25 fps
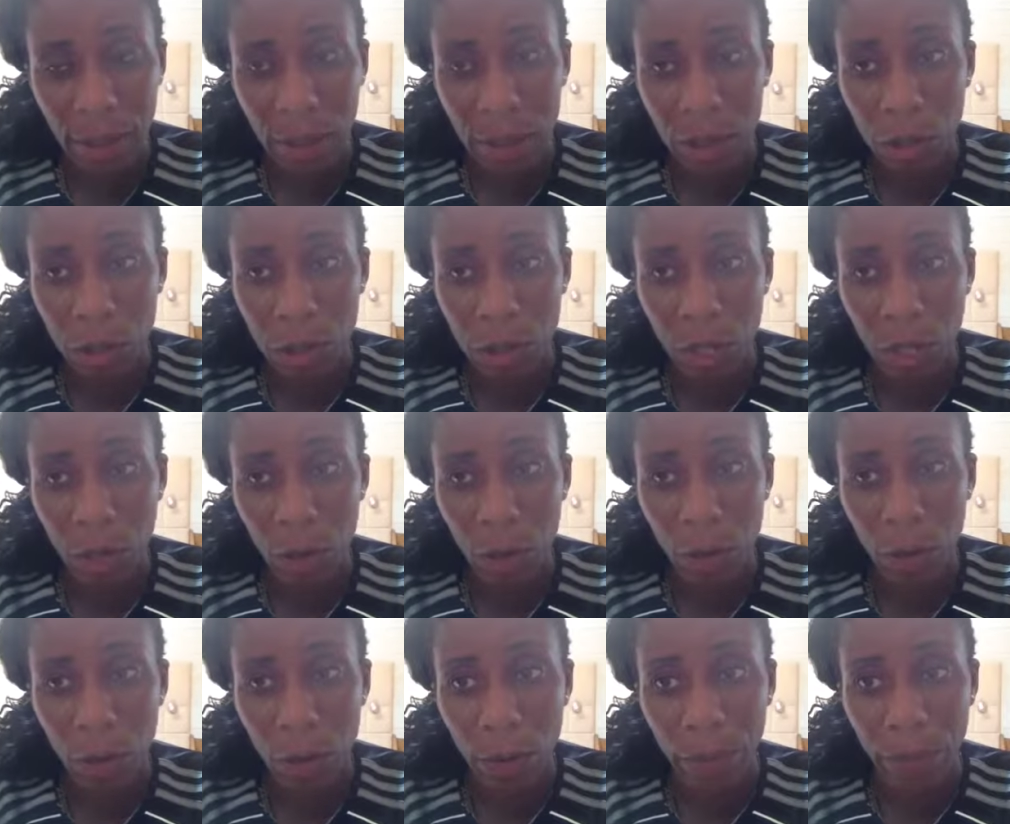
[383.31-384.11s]

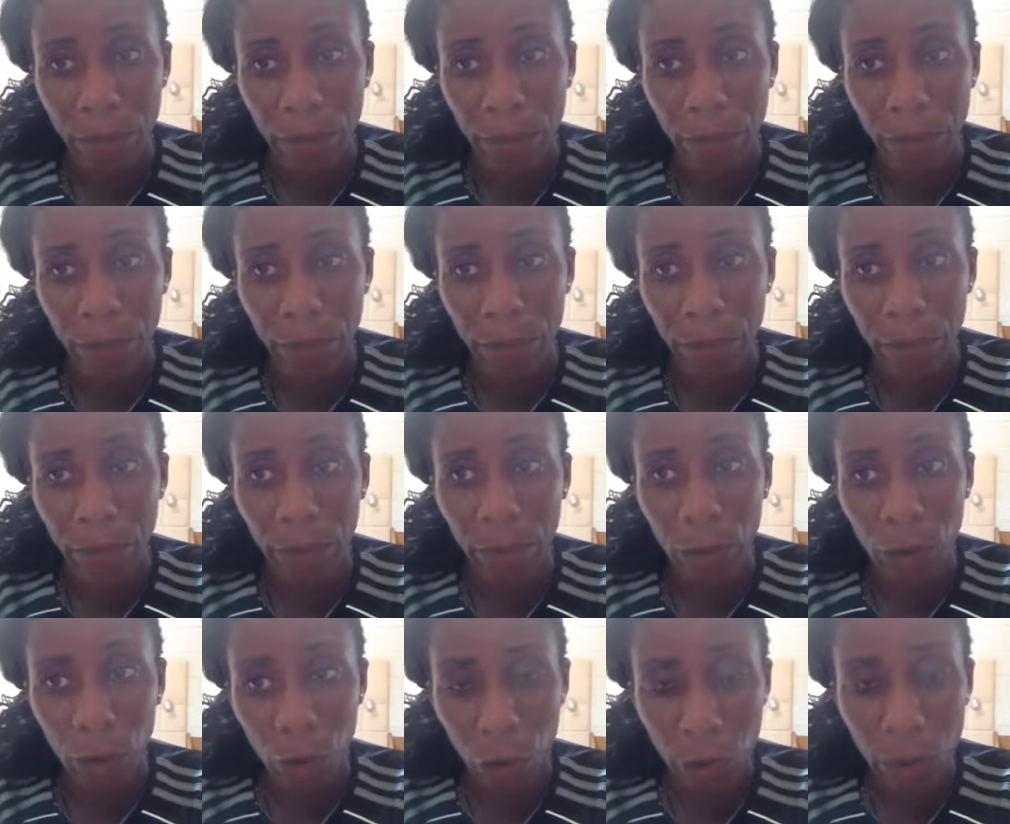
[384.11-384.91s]
So
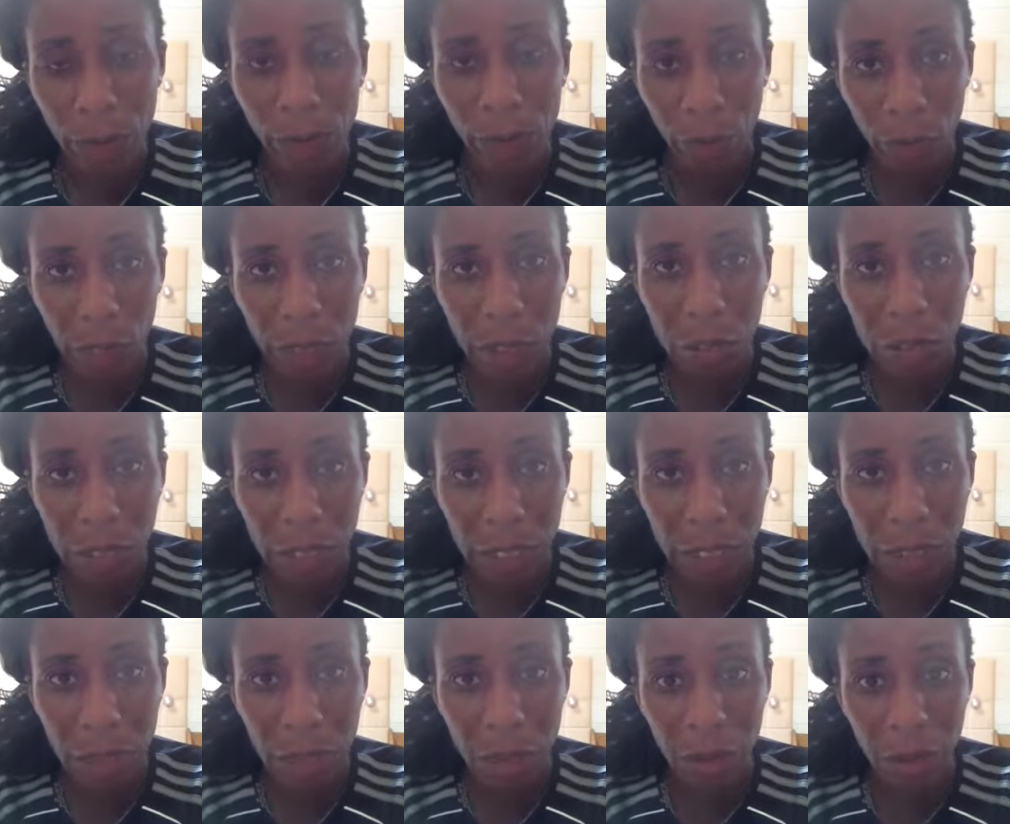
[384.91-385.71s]
during
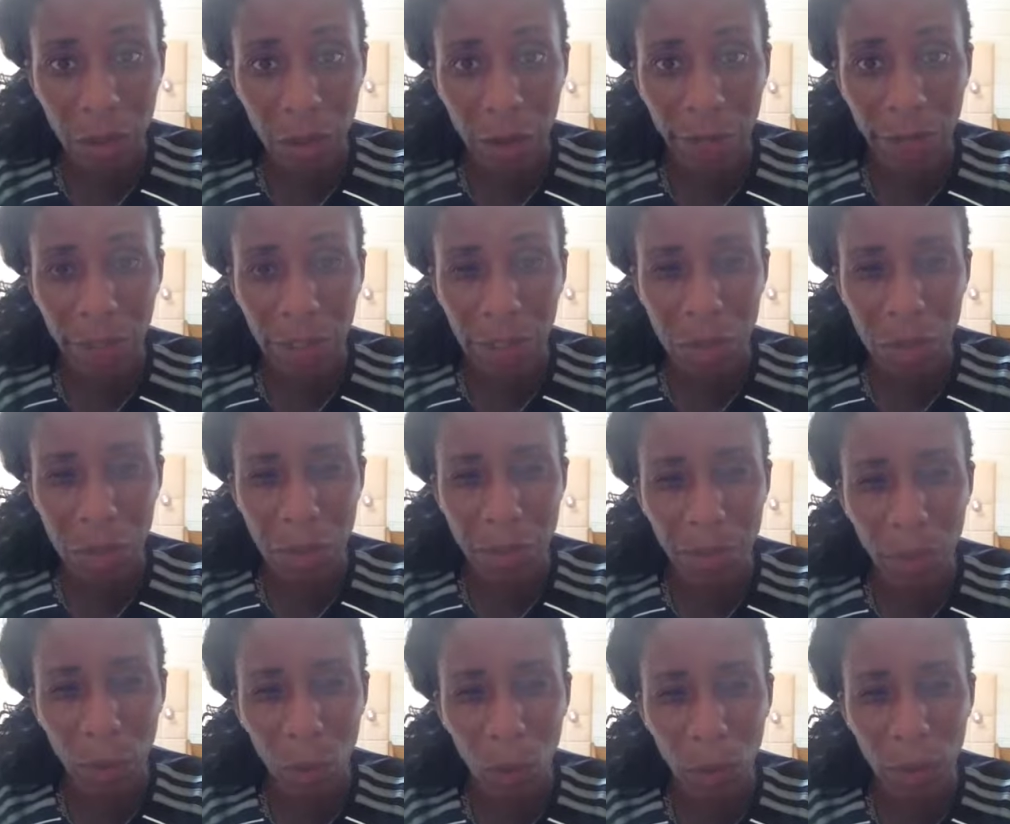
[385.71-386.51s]
pre-season, I think it's
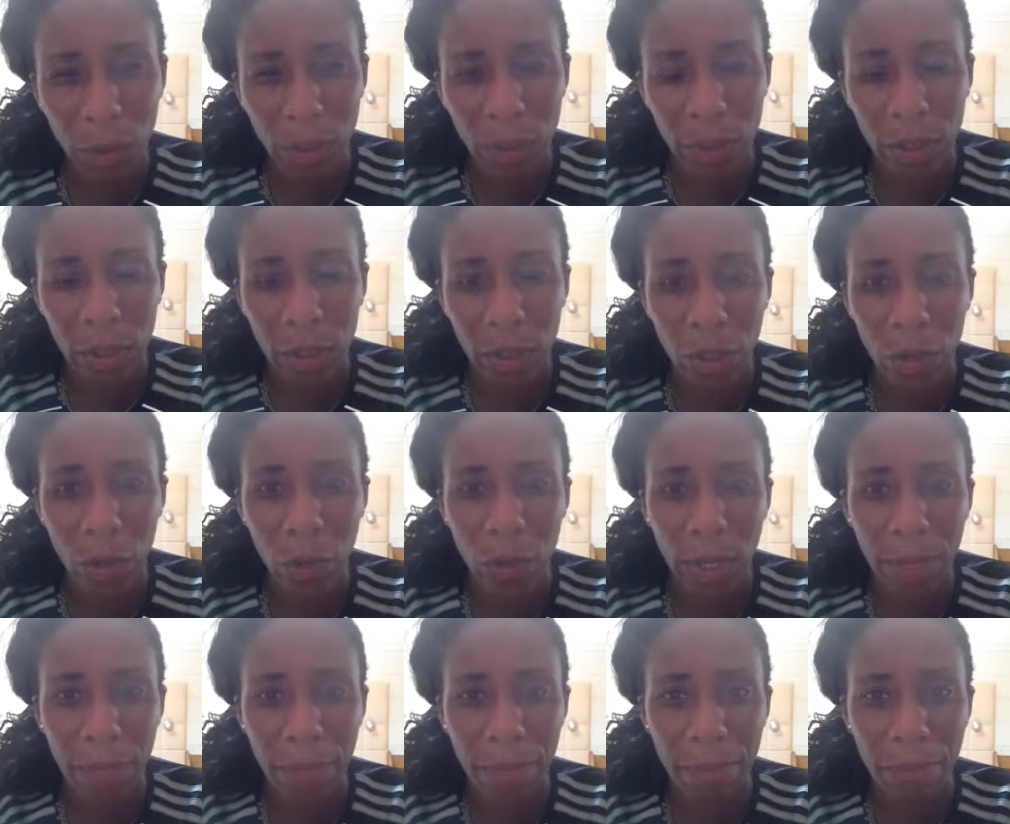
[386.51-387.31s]
important
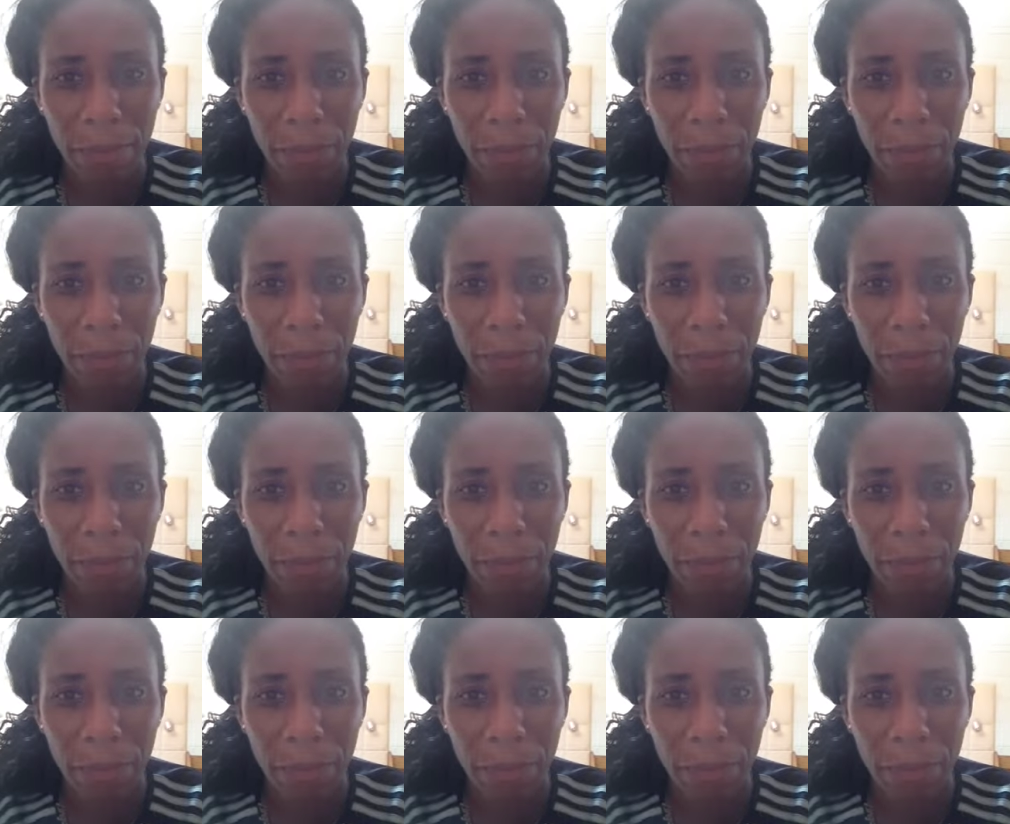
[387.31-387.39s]
to